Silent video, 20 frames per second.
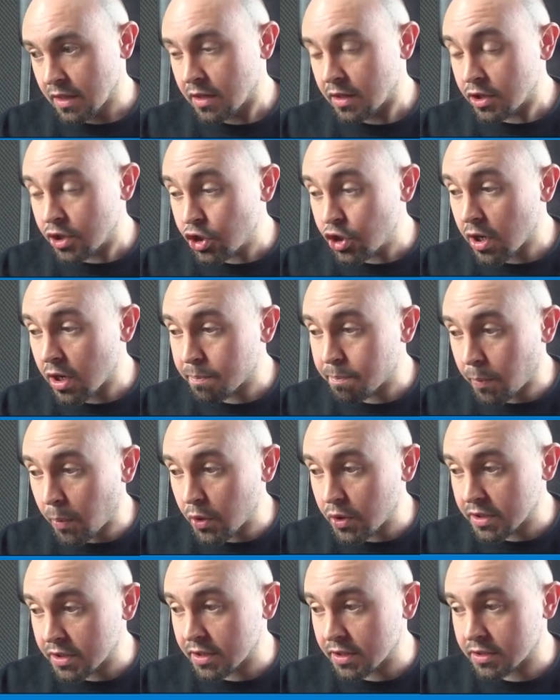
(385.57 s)
Here are
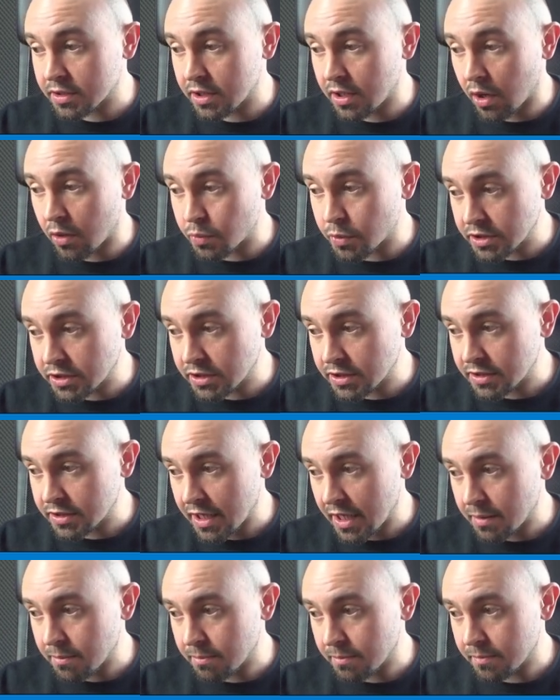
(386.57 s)
pointing the origin
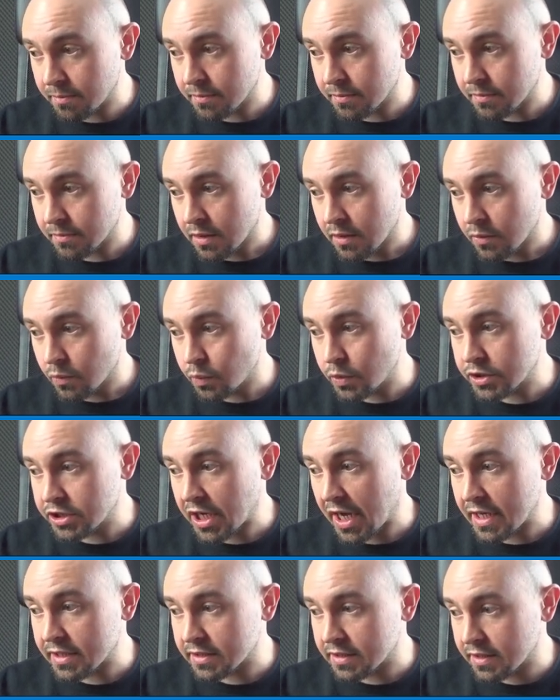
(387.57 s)
name, which
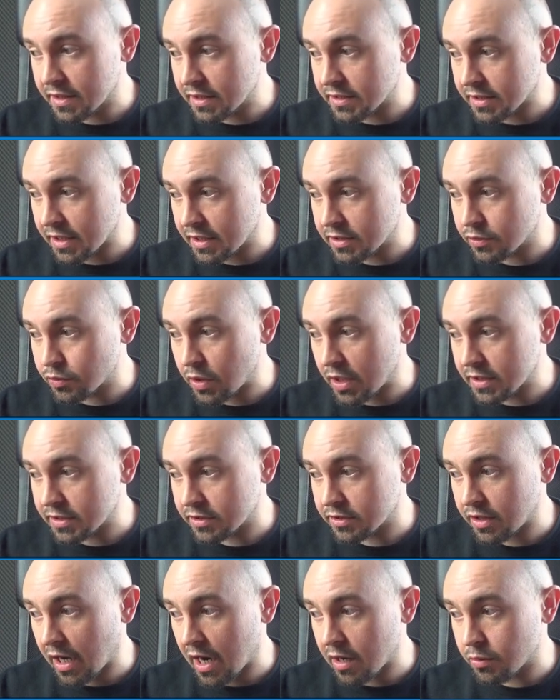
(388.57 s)
has this address
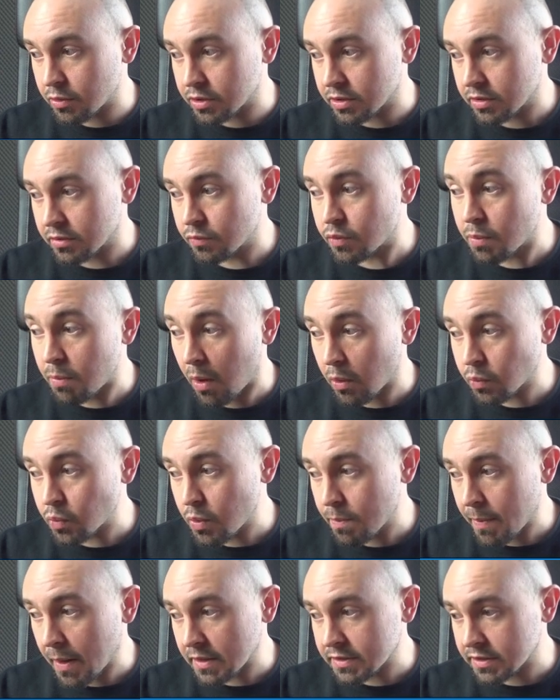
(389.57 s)
to our remote
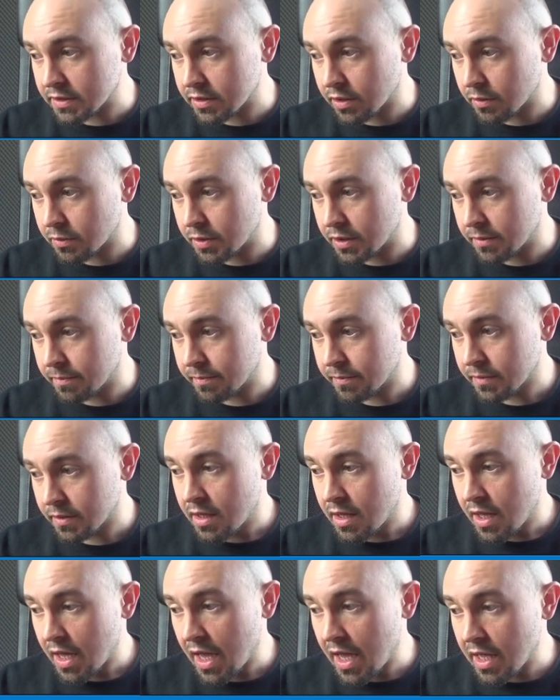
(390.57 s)
repository,
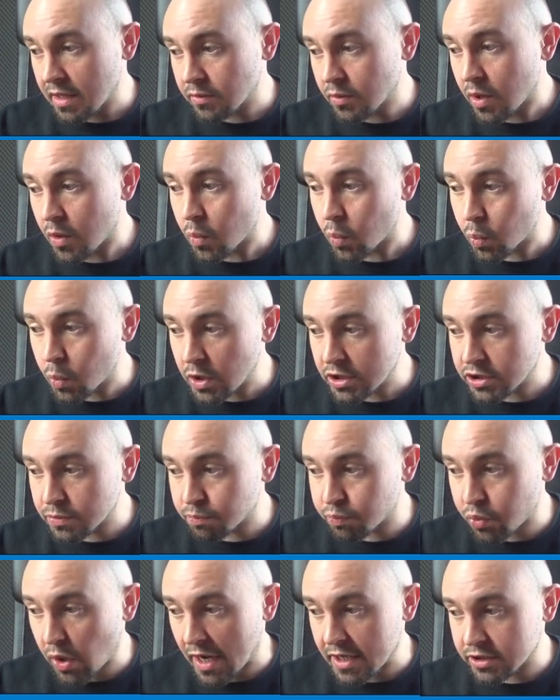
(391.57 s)
and which
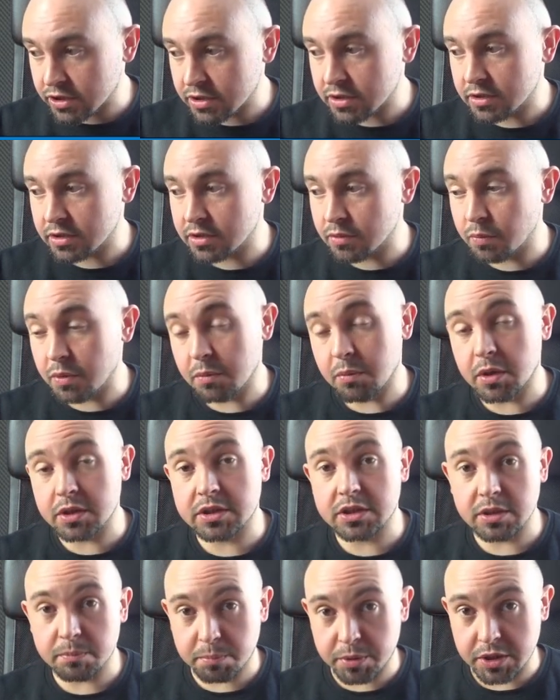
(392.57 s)
branch do we want
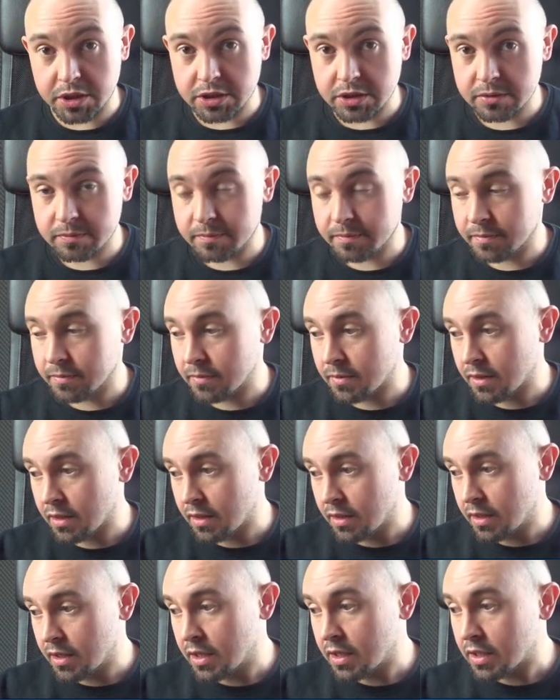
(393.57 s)
to push.
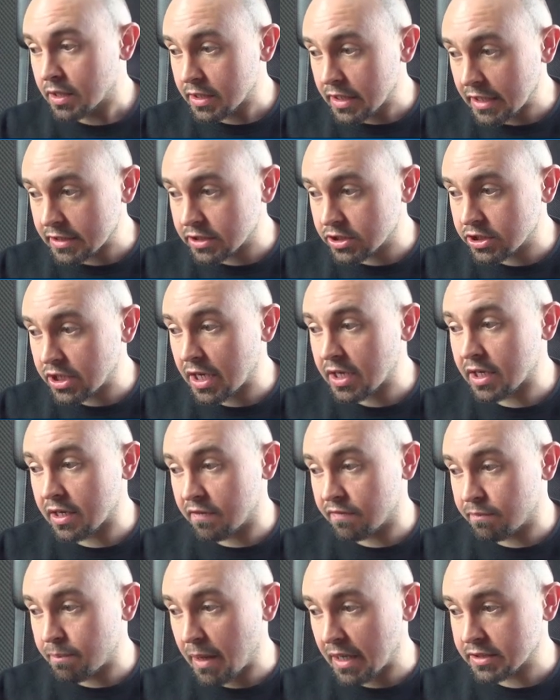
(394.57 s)
Let's check
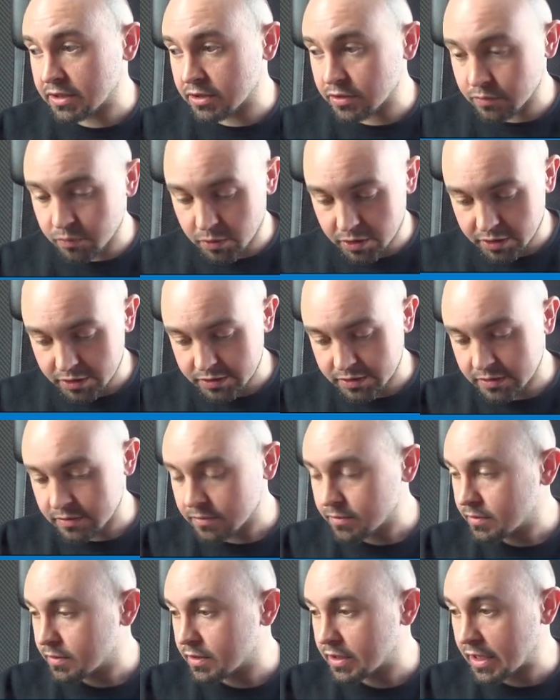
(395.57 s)
if master works.
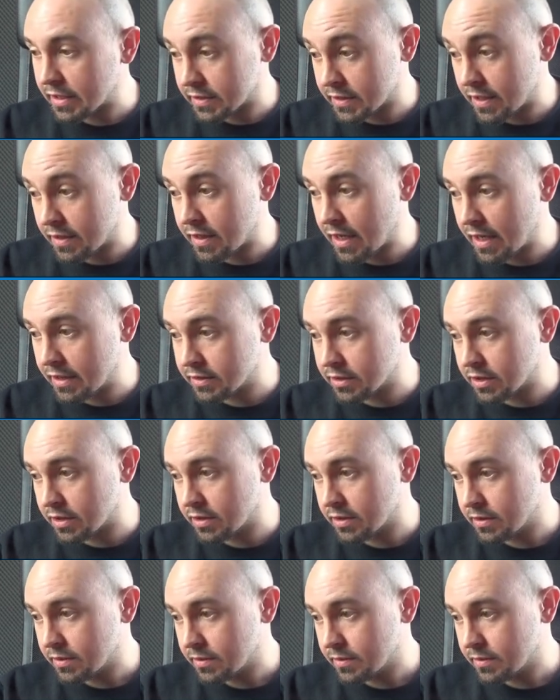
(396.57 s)
Let's hit enter.